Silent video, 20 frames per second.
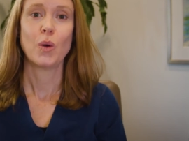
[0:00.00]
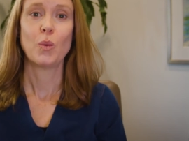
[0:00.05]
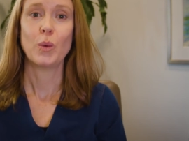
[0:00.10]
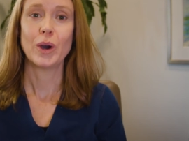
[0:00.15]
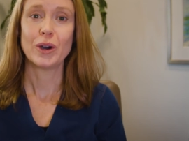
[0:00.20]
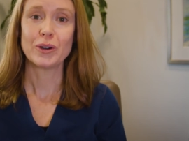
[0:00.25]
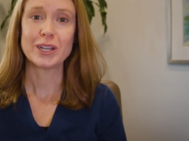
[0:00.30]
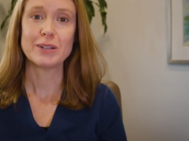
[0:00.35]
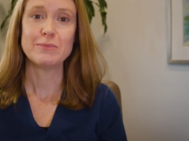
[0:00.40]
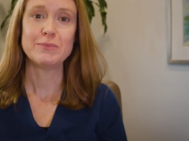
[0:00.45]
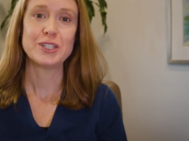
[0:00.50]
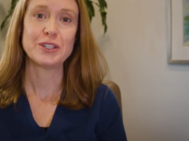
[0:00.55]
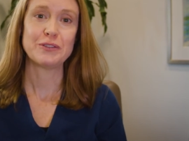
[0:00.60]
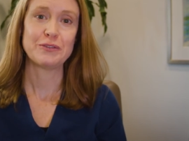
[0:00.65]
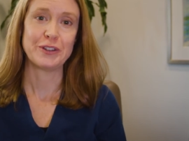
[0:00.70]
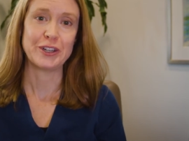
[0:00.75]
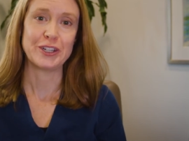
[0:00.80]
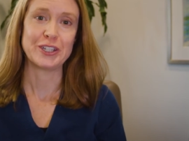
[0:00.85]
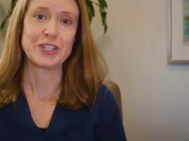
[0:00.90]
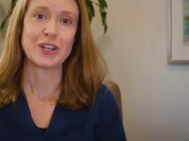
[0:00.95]
Welcome to
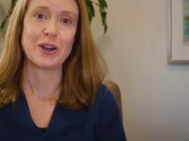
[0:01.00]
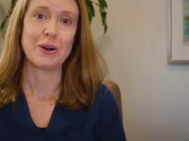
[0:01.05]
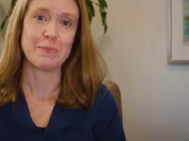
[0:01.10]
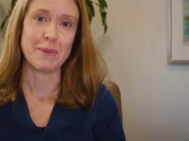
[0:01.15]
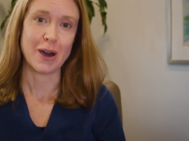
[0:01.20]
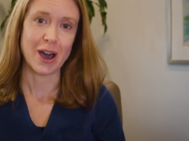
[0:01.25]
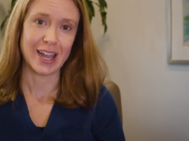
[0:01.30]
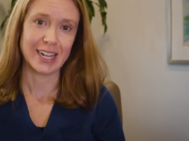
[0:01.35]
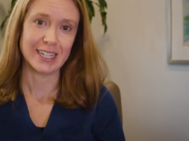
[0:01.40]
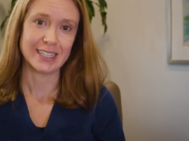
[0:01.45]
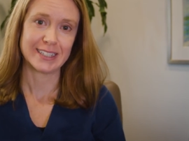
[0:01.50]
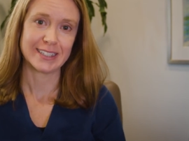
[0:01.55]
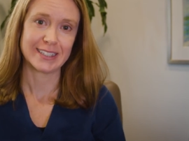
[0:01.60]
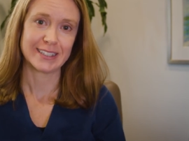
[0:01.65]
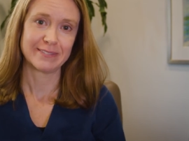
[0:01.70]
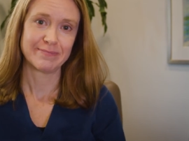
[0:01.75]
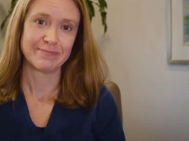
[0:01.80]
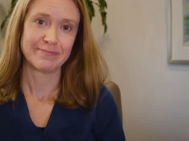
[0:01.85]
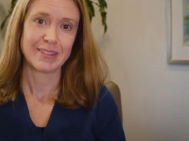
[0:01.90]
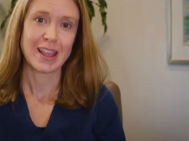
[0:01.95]
Fertile
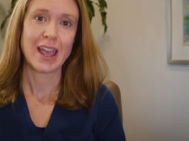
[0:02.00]
Minds.